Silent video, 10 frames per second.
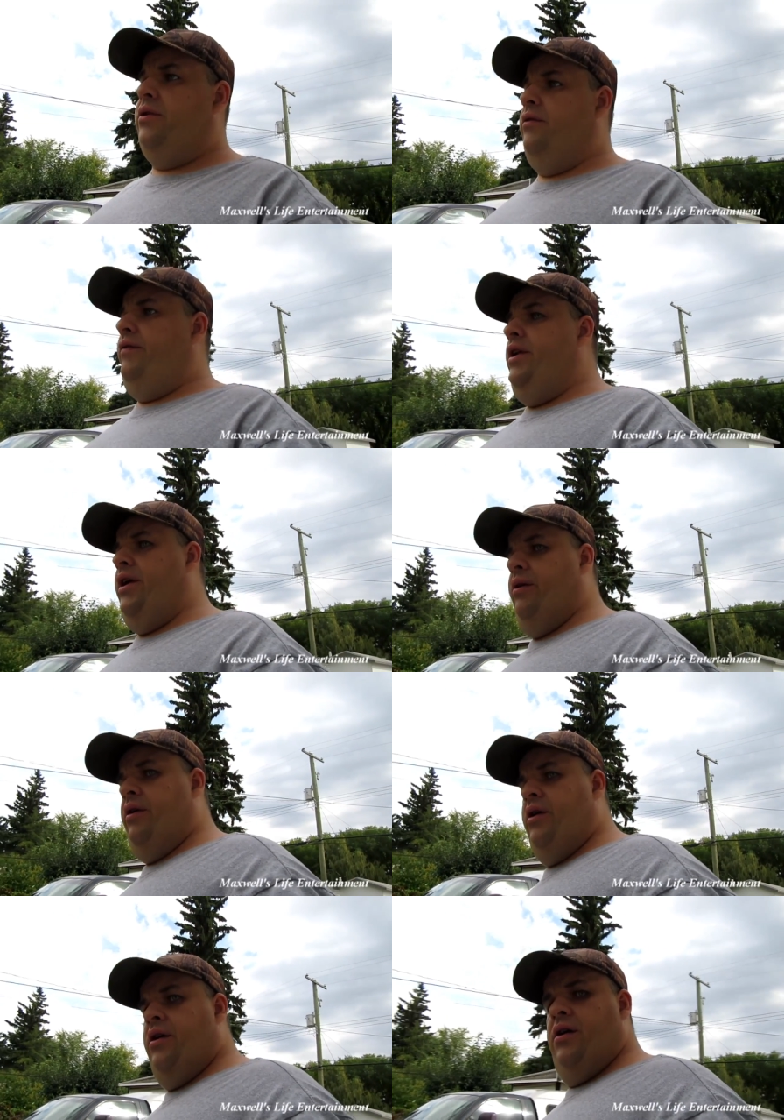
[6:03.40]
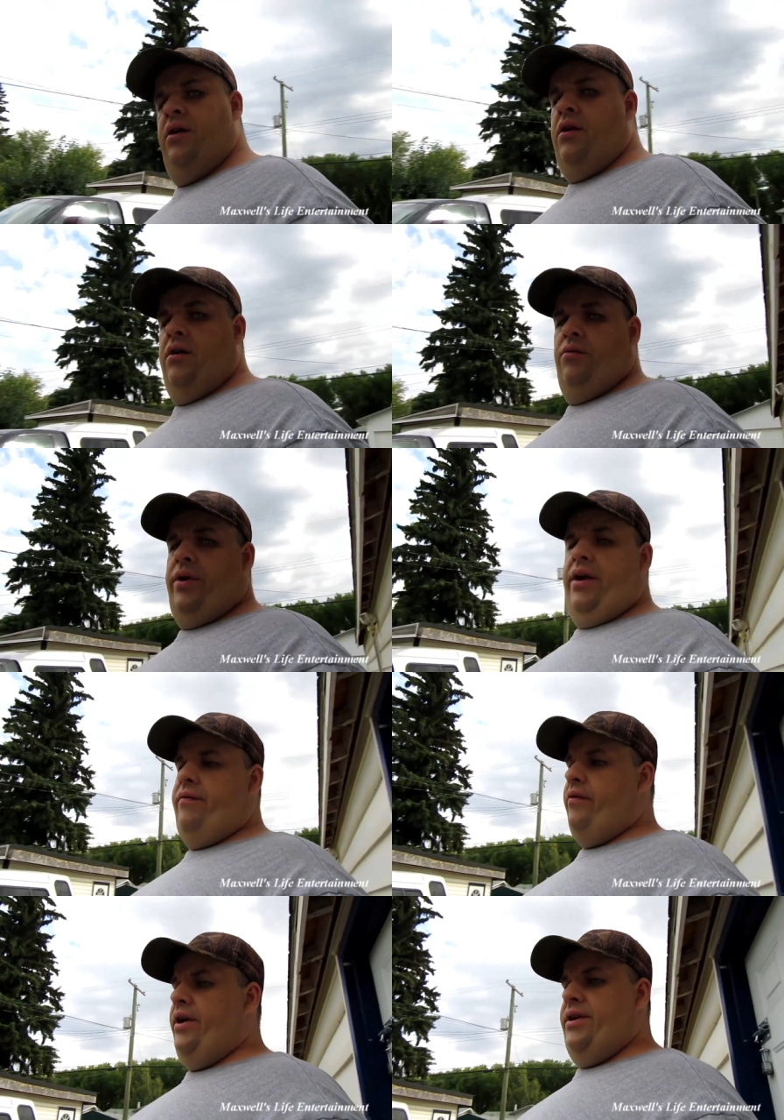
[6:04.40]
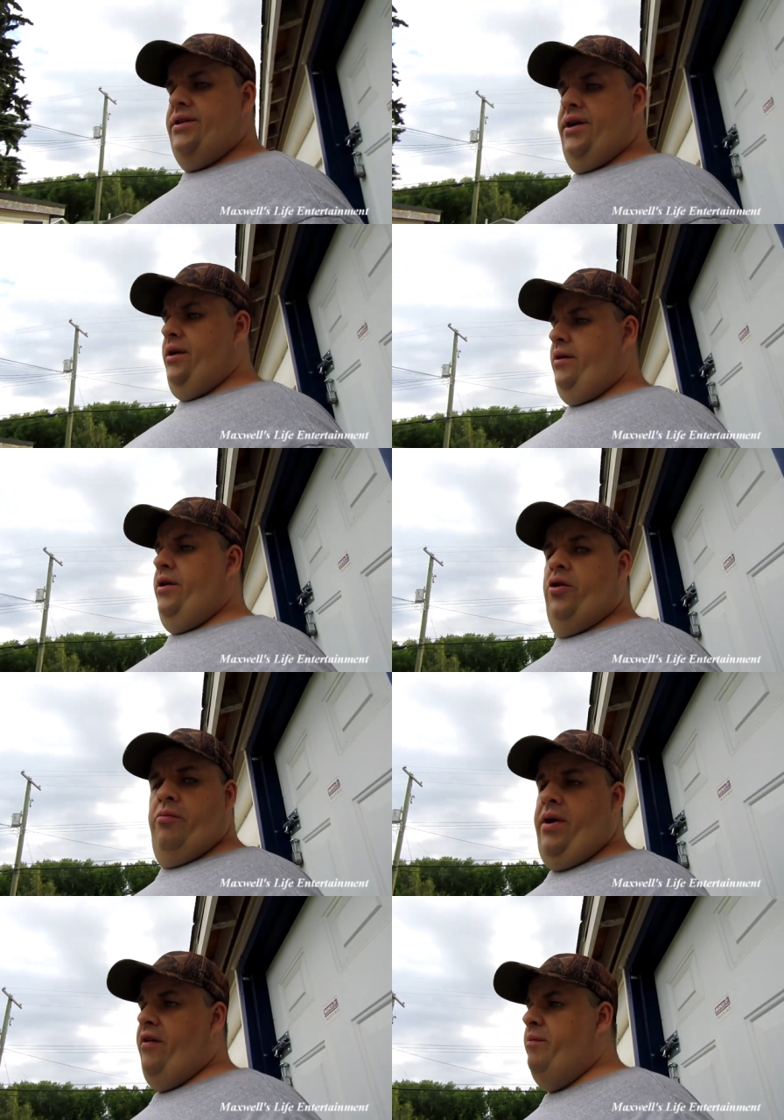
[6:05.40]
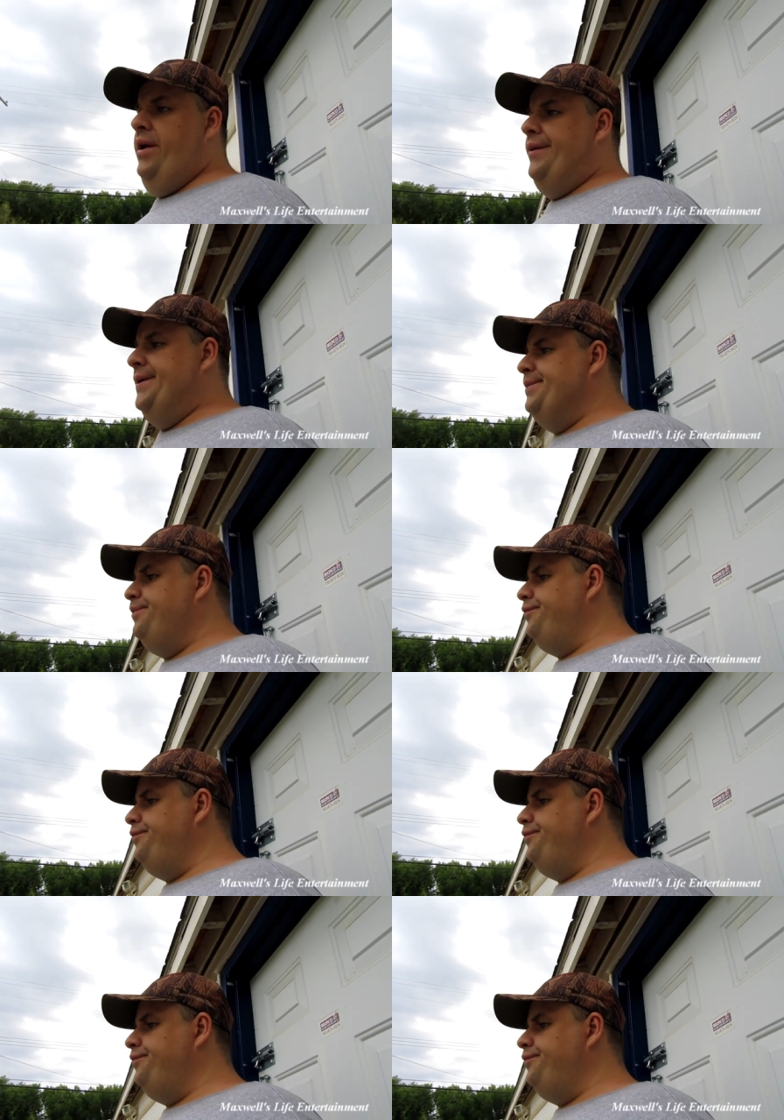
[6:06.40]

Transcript: World video, whatever it uh, you know may have been.